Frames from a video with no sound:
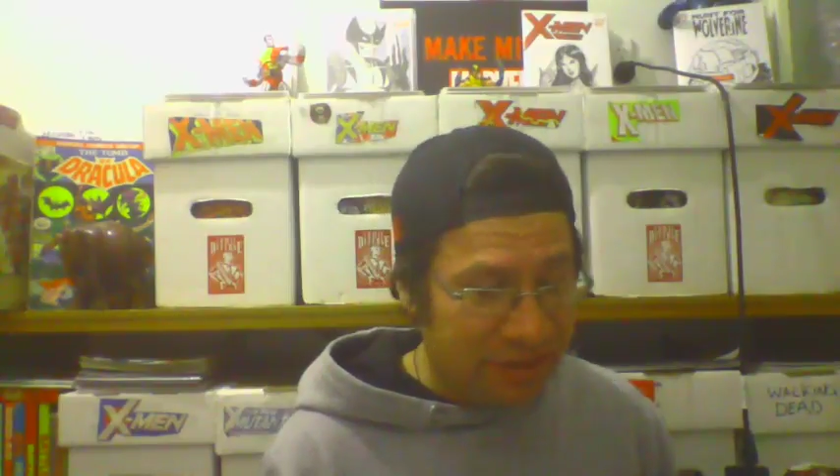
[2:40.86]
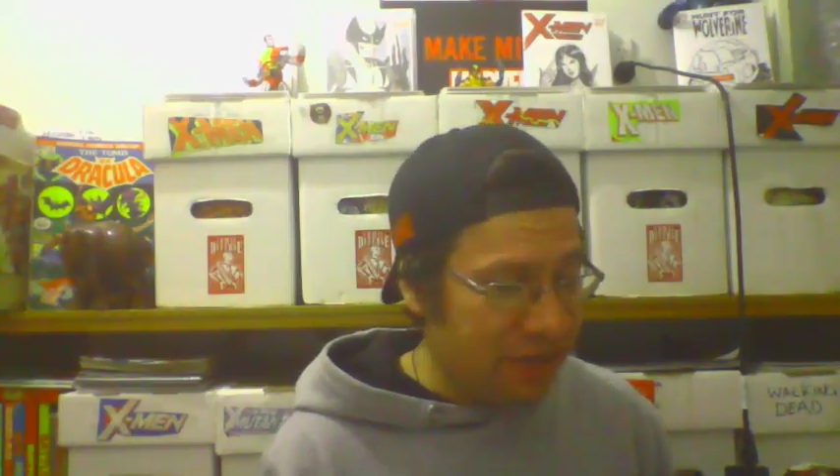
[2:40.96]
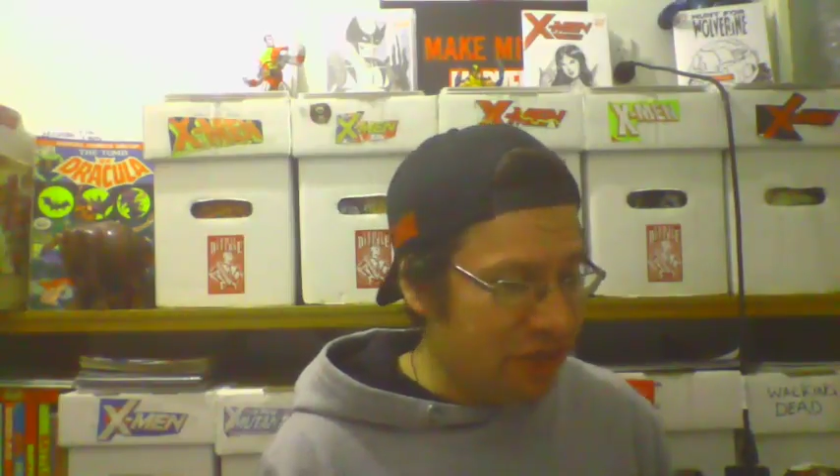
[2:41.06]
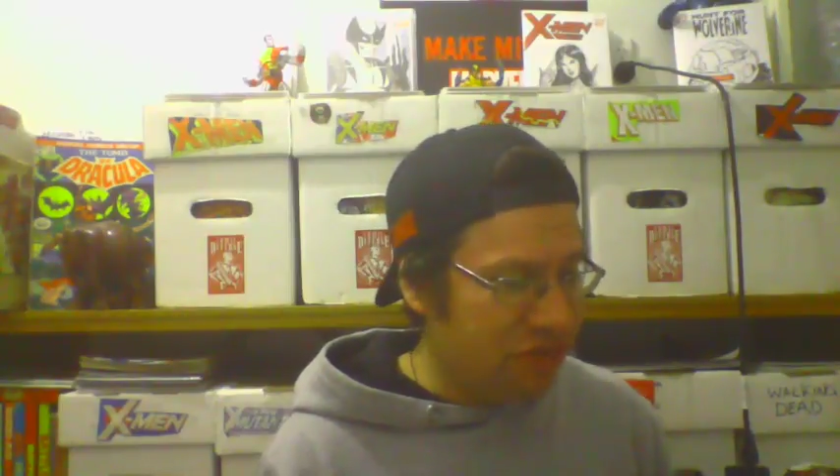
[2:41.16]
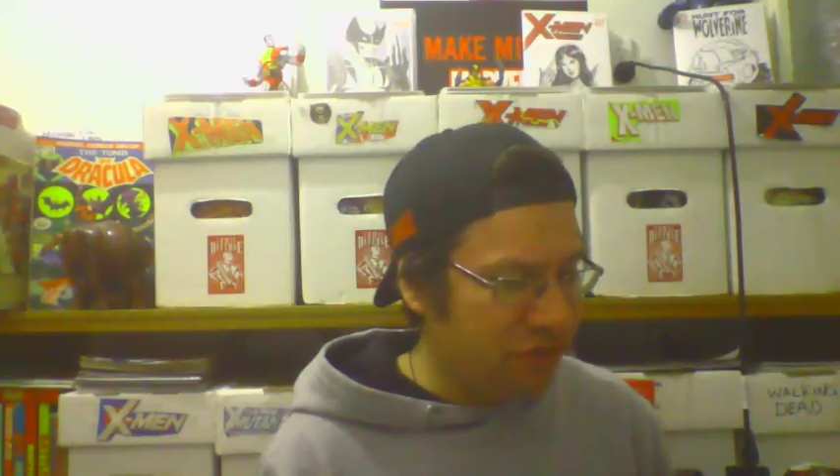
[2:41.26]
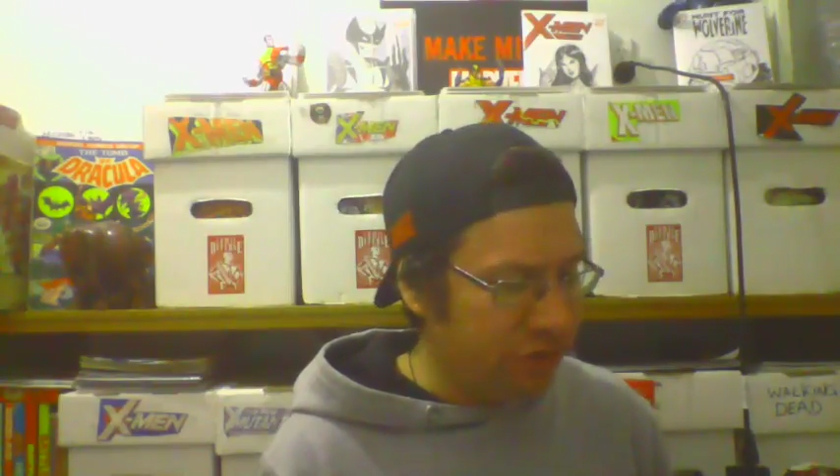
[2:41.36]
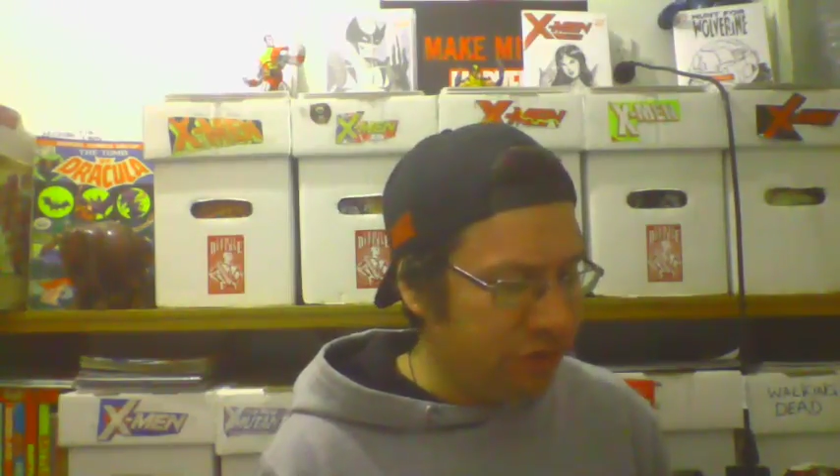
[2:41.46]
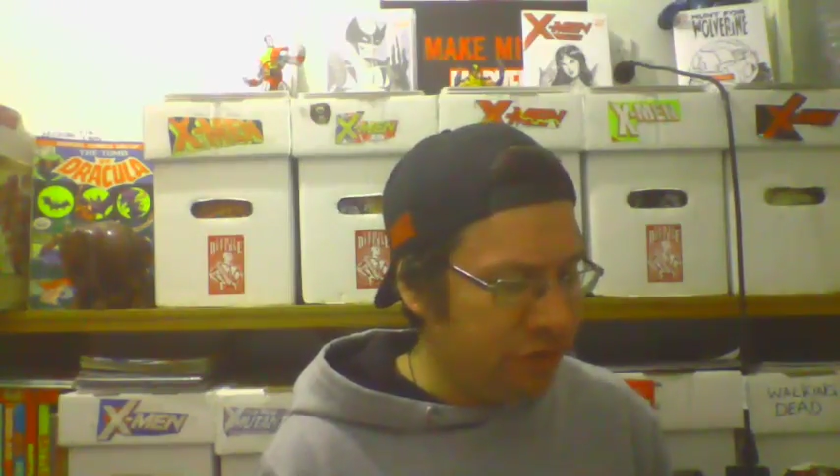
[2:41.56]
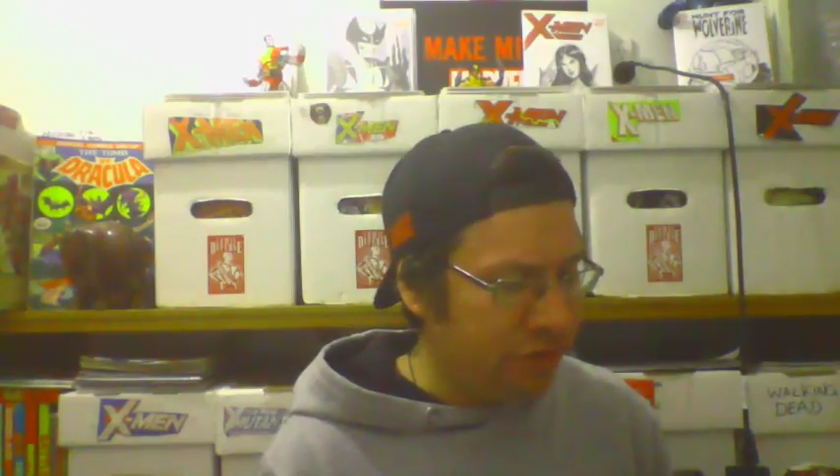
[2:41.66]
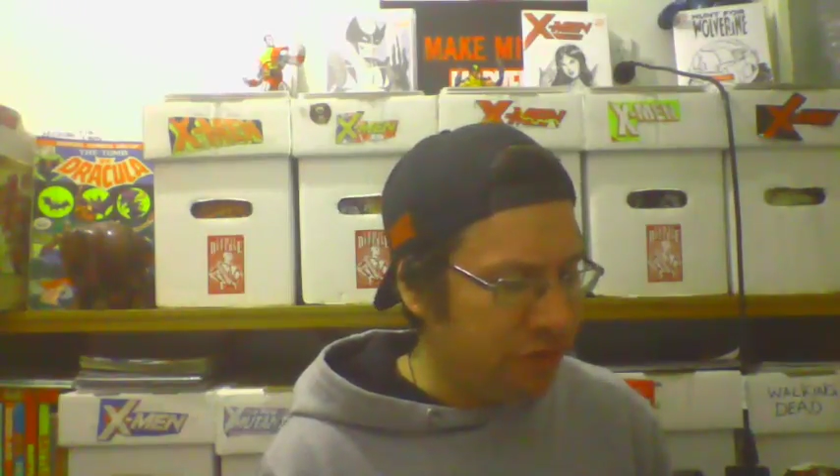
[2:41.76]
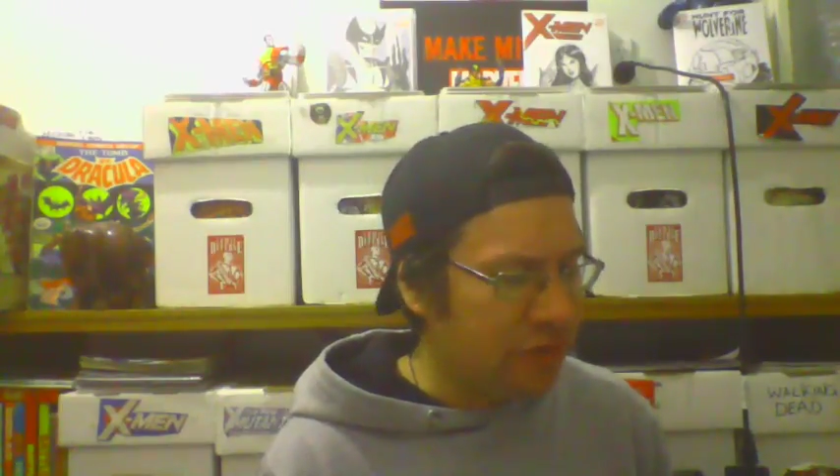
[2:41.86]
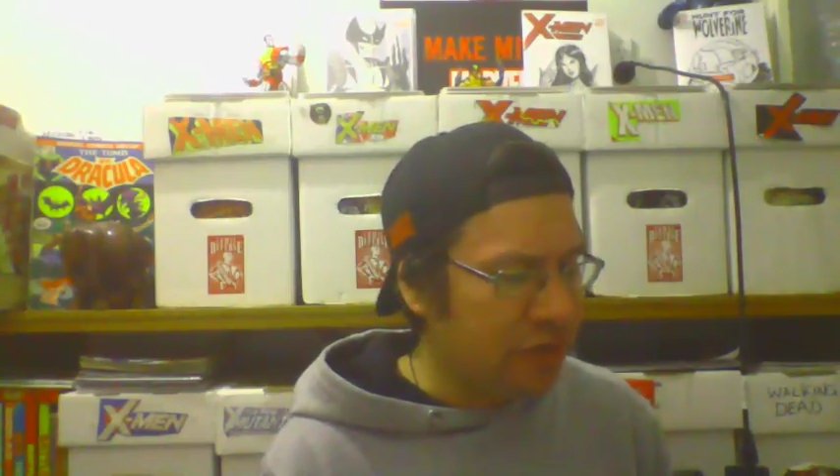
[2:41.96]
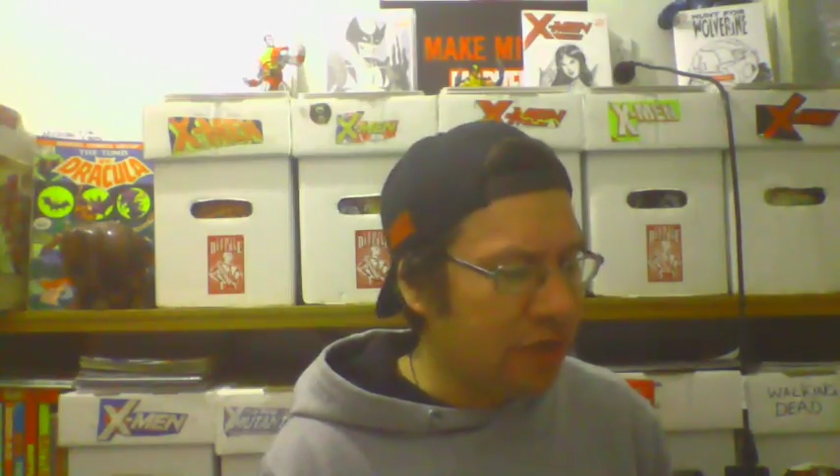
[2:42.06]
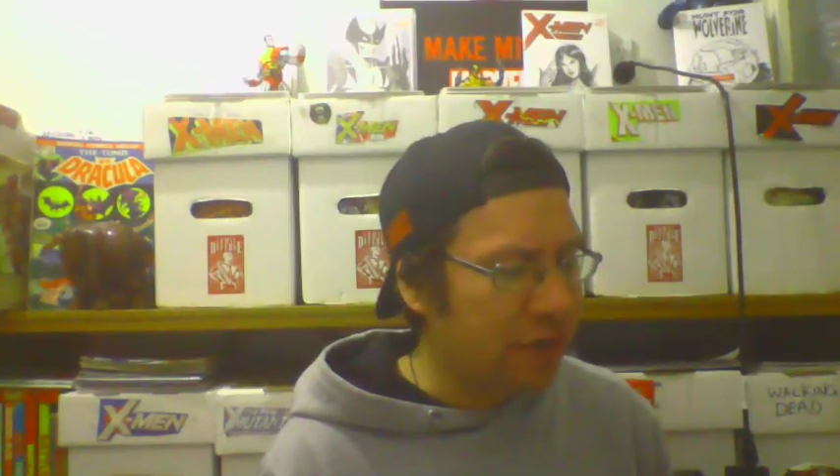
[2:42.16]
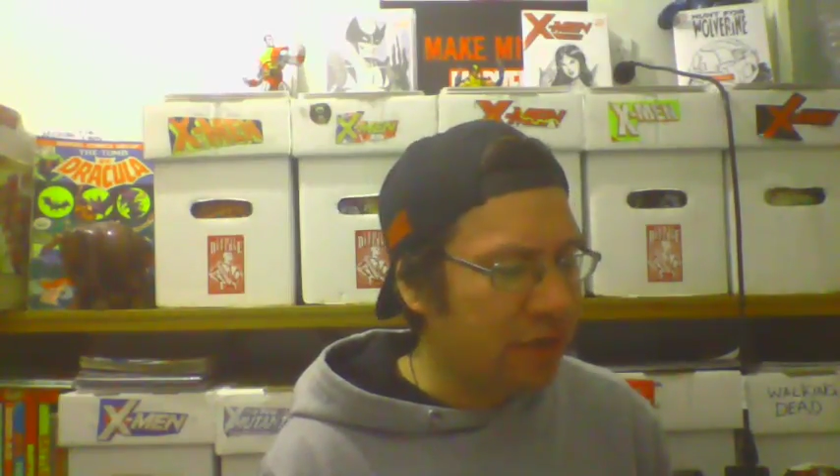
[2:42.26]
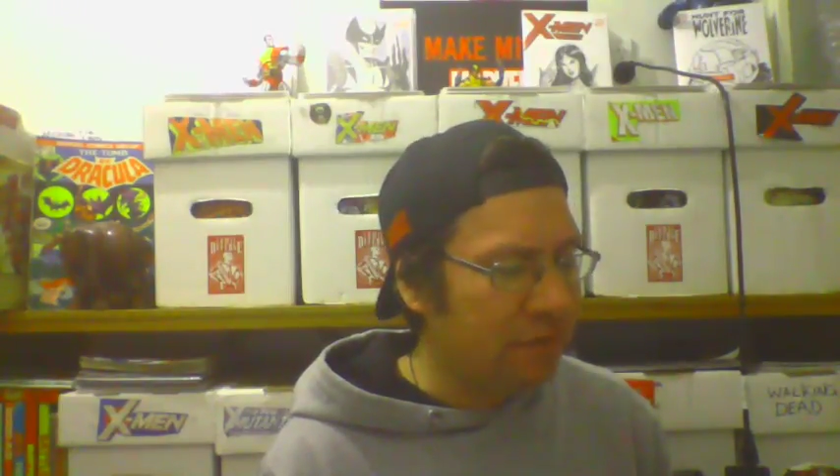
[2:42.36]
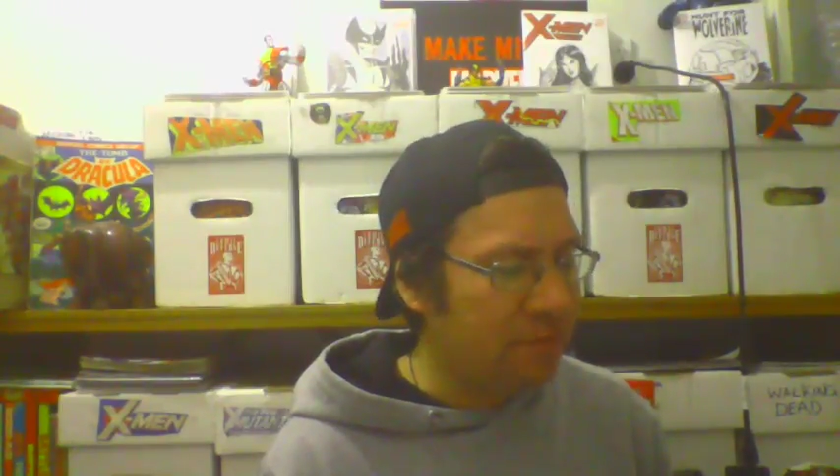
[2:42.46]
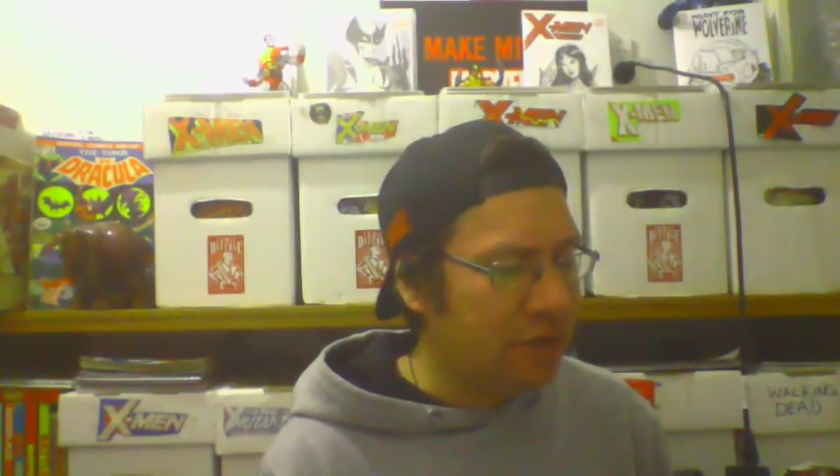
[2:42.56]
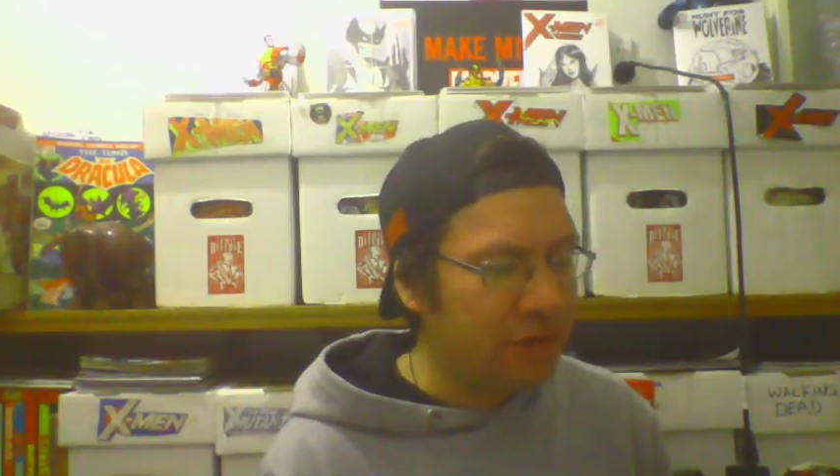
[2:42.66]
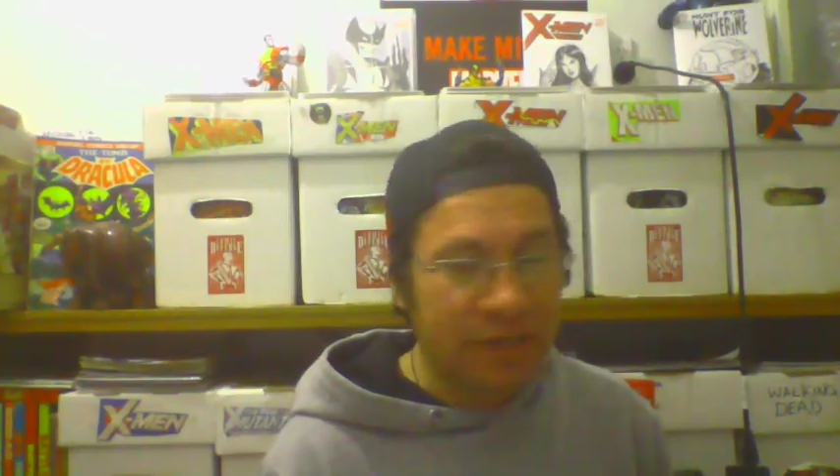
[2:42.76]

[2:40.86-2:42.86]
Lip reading: that he drew, and I